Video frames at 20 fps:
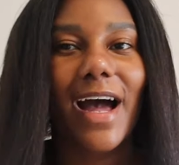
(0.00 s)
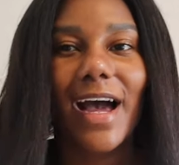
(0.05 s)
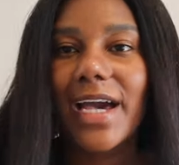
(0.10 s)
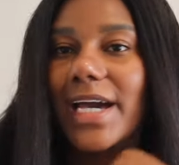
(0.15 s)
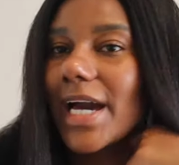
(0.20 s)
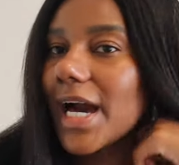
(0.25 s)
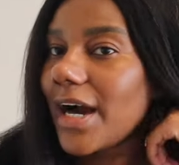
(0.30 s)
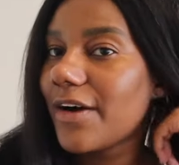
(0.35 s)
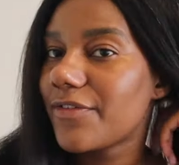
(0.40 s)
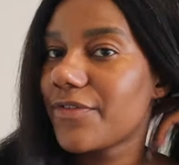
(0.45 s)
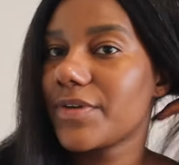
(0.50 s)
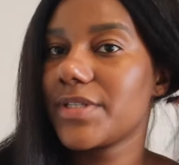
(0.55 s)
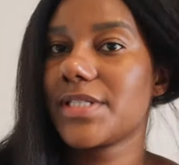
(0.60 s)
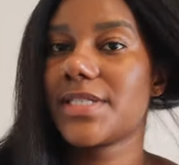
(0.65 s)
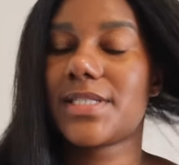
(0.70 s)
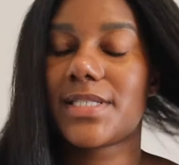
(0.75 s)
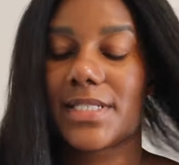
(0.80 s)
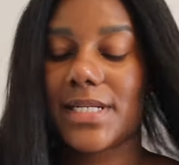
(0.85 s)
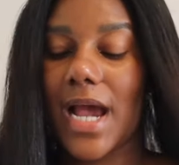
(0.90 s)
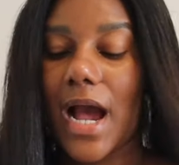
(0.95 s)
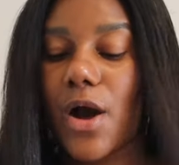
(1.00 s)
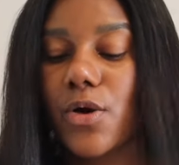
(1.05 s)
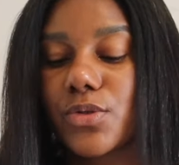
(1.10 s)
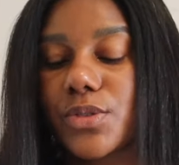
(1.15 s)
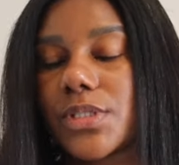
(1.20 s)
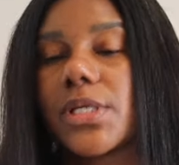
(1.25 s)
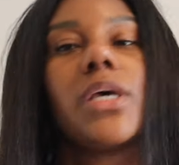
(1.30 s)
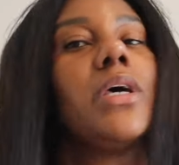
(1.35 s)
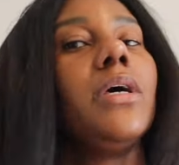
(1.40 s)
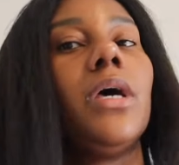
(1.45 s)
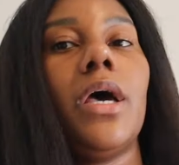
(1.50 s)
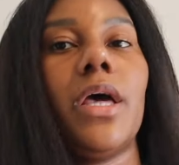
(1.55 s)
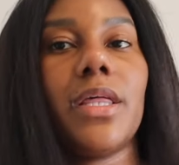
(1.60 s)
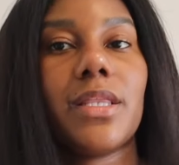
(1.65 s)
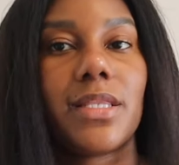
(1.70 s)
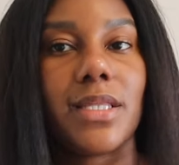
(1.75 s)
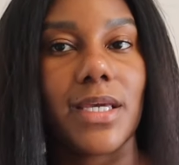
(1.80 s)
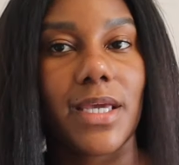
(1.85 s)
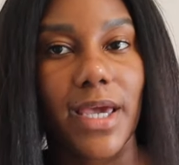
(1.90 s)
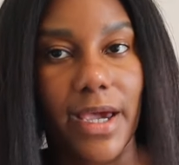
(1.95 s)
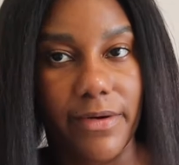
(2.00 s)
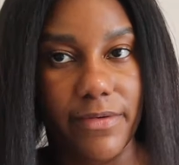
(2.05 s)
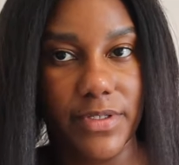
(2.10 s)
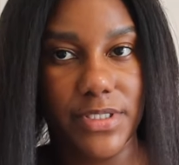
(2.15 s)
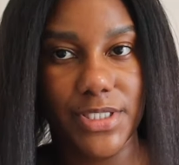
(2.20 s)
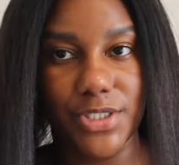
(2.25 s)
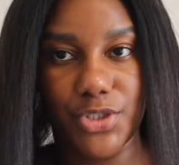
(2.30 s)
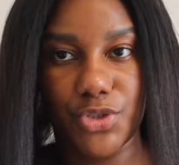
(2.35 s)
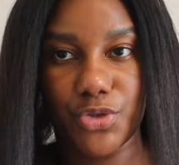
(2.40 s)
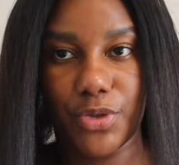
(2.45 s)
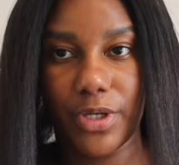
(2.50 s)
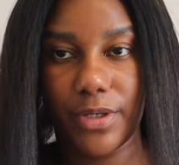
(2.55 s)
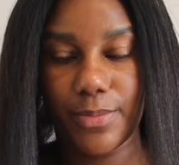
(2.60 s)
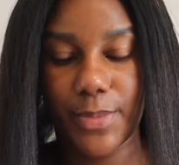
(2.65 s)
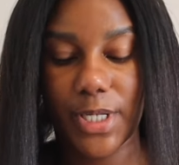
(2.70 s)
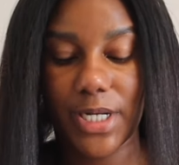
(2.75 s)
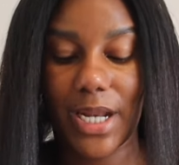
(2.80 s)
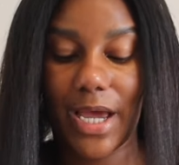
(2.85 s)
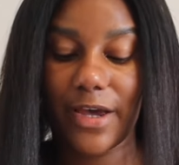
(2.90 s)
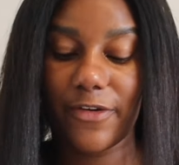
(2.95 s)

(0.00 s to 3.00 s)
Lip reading: I have rinsed out the keratin treatment.